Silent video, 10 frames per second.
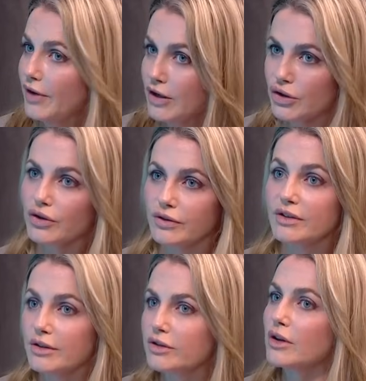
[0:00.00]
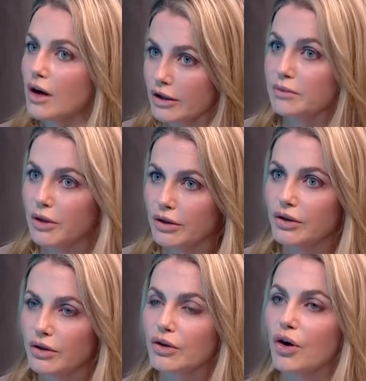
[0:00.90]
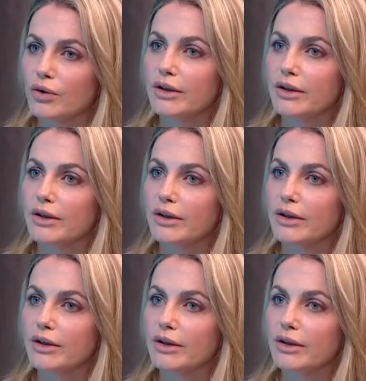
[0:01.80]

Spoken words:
Fair dues, this is an argument, you can hold